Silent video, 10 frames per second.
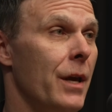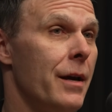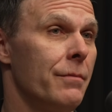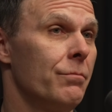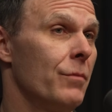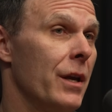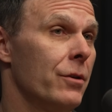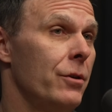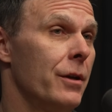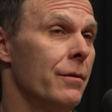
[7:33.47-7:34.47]
Yeah, it
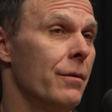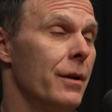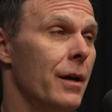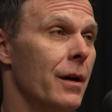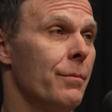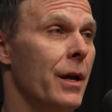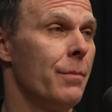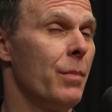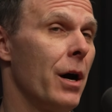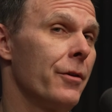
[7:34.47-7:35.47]
could. Um, and
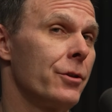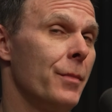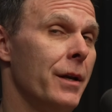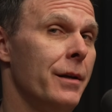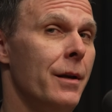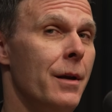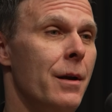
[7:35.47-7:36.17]
it bothers me,